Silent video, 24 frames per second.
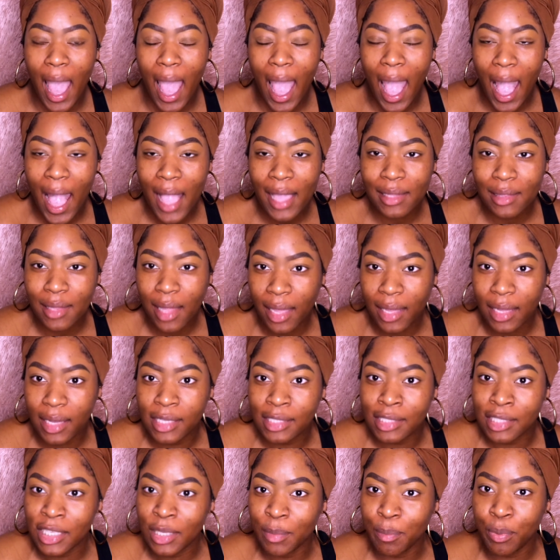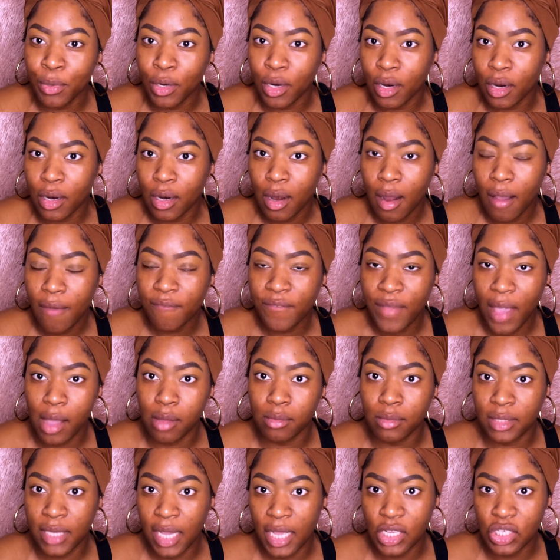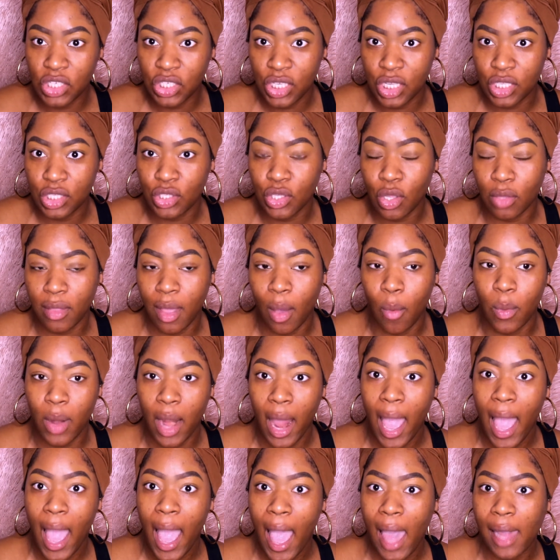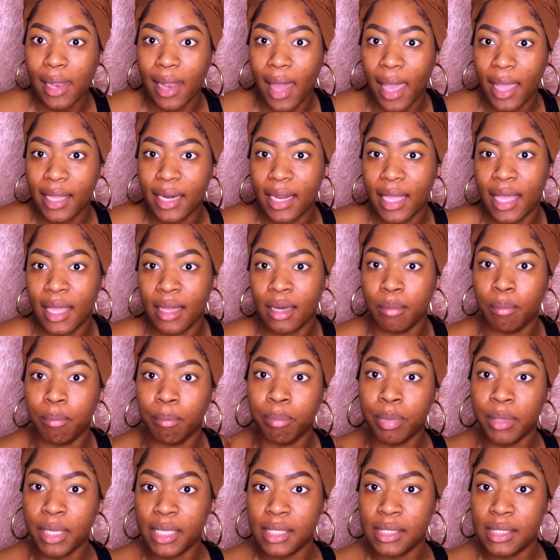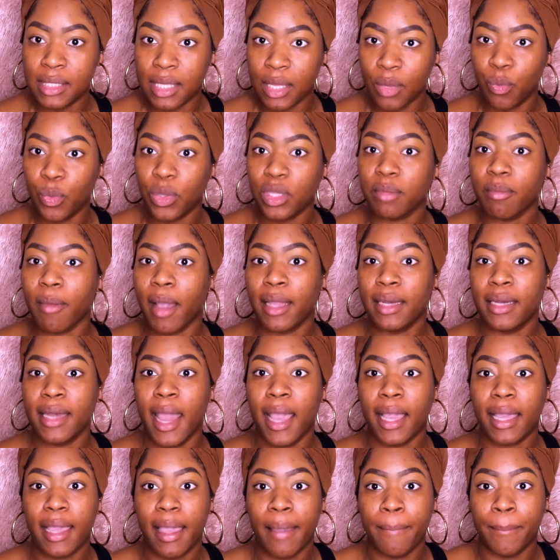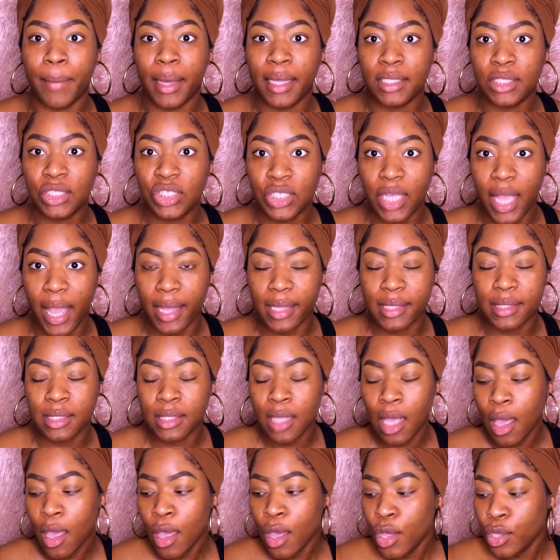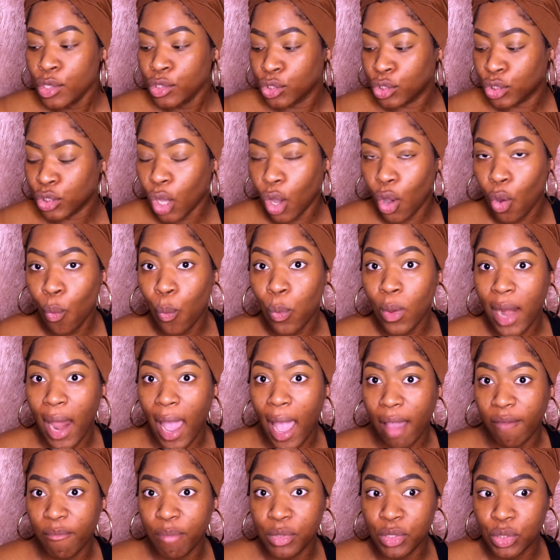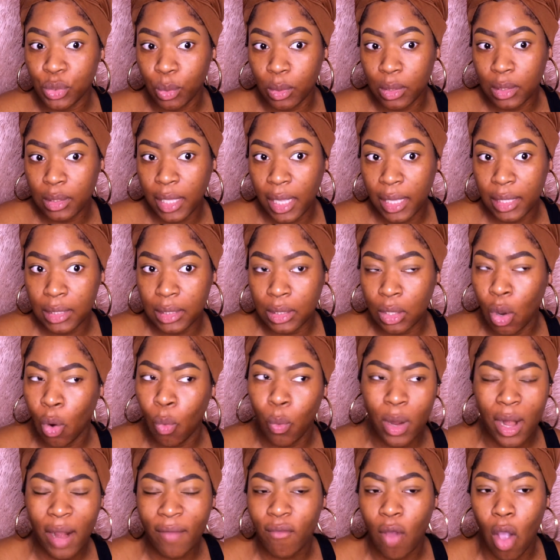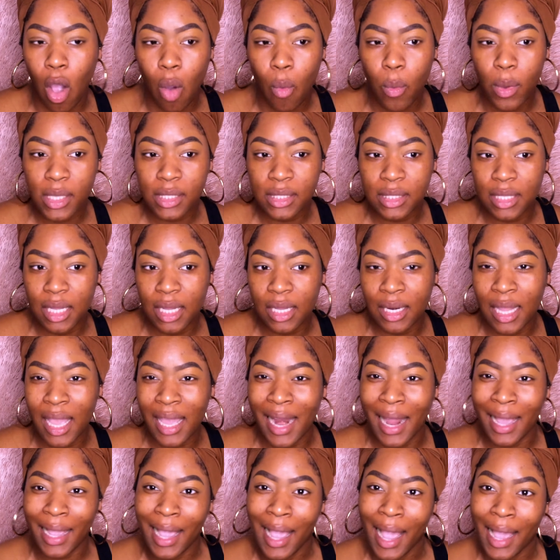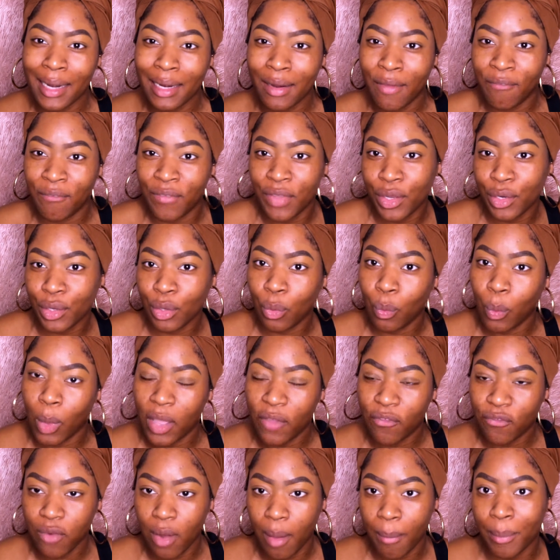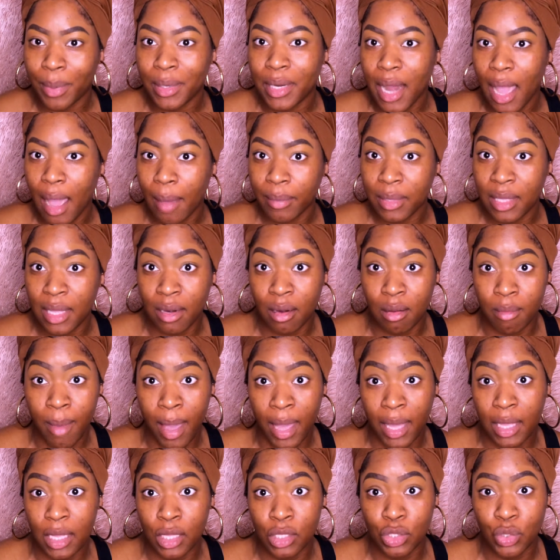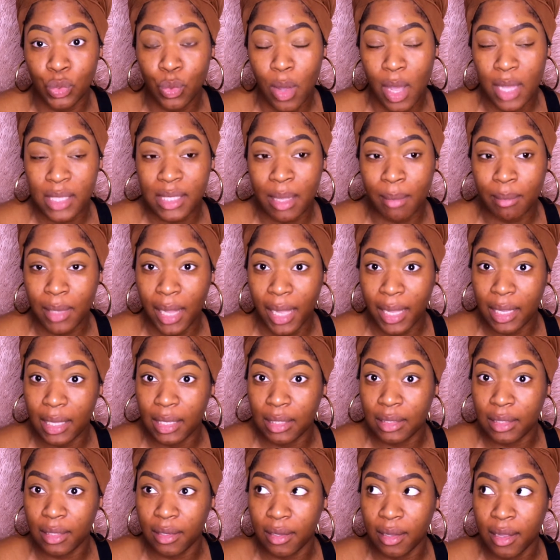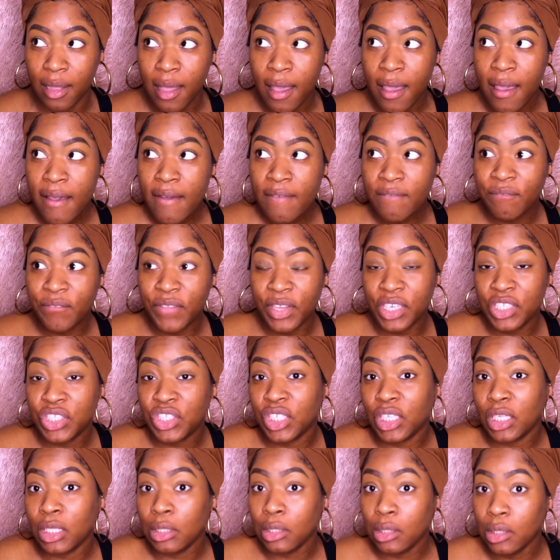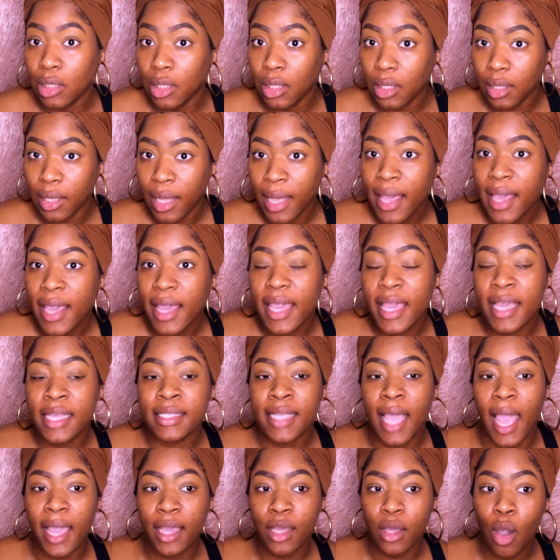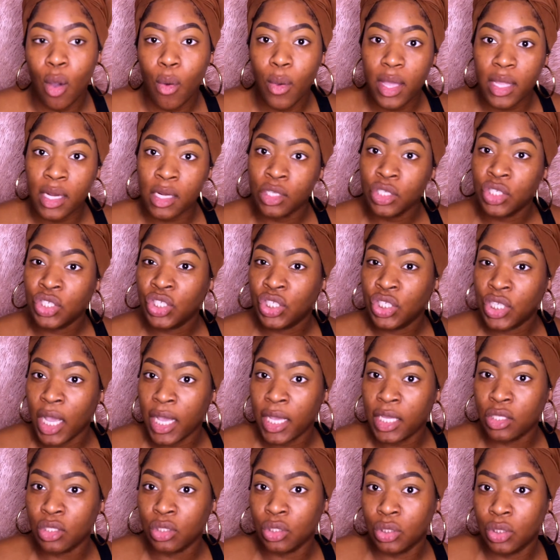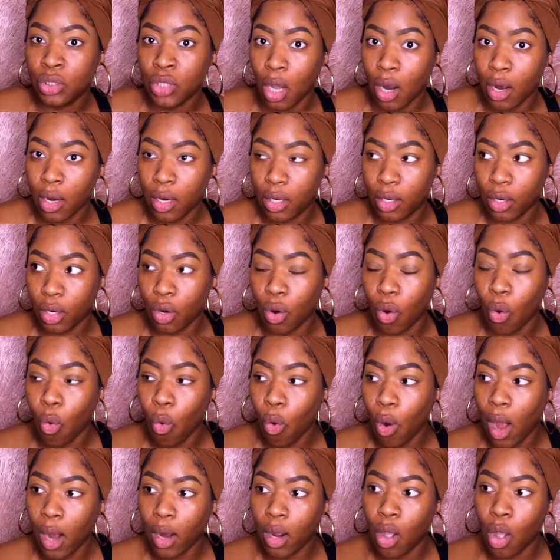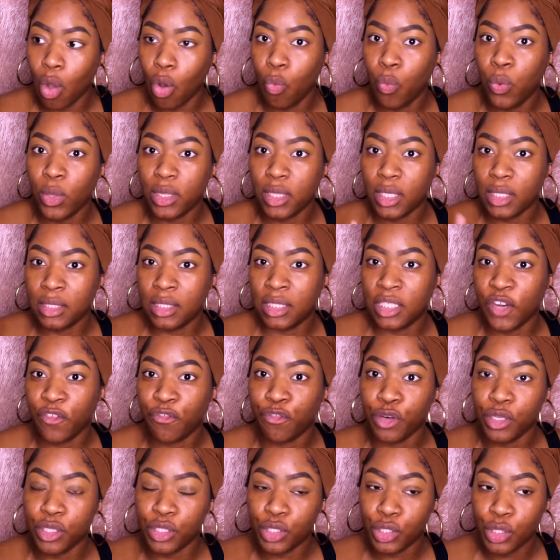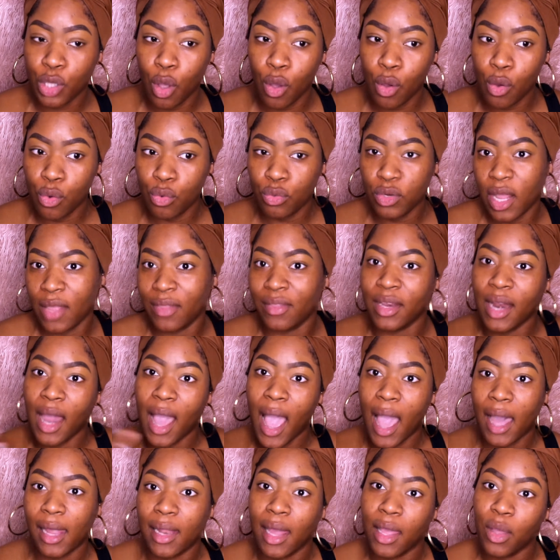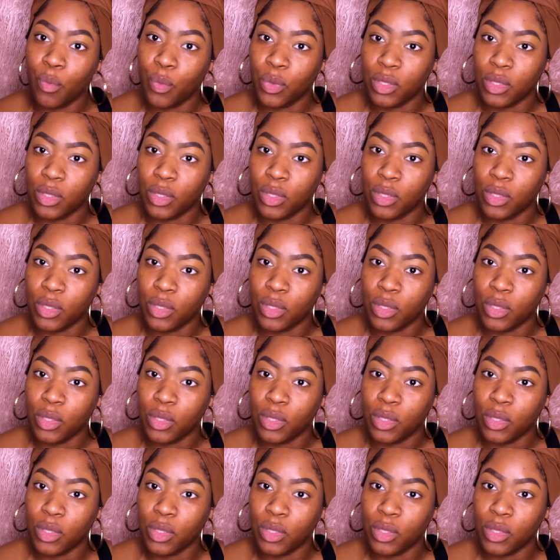I like a deeper foundation so that when I highlight, it blends in with my neck and my chest. So what I've been doing lately, or what I've always done, and I kind of veered away from, but now I'm getting back into it because I'm liking the finishing look, is I go in a shade darker, or I go with a different tone and then highlight